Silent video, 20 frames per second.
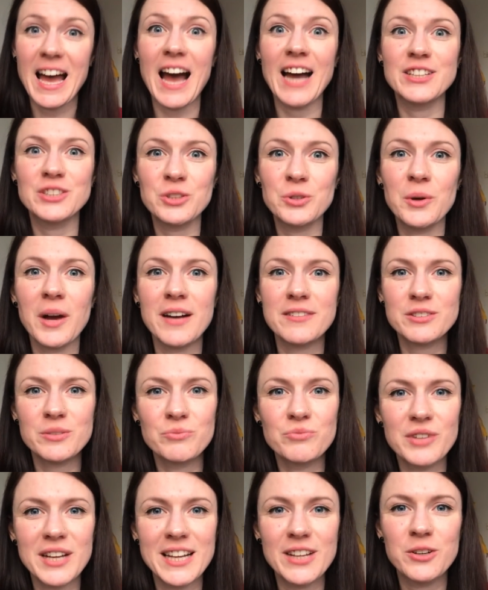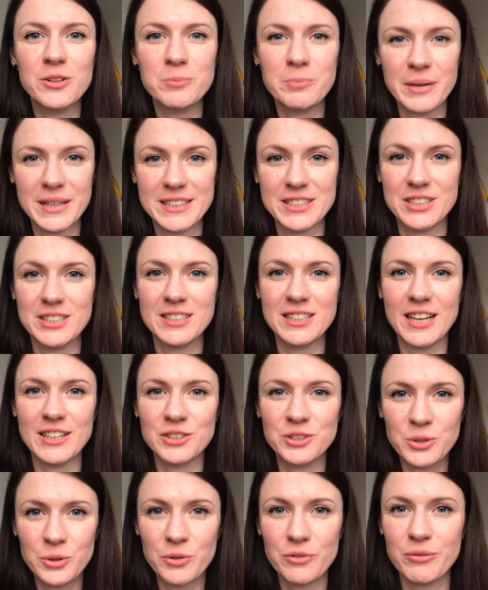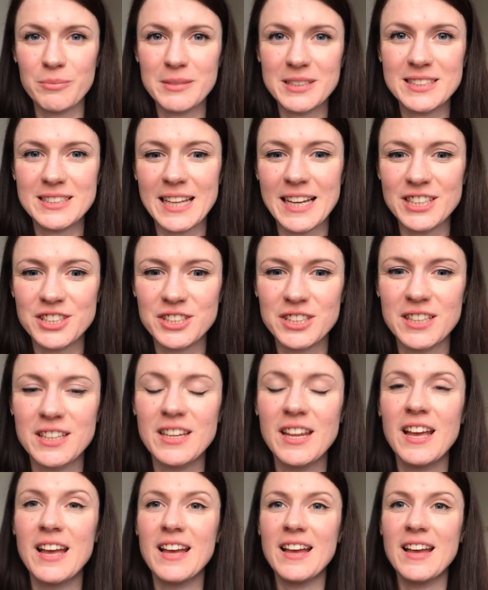I do have some really good pictures that I took from the session,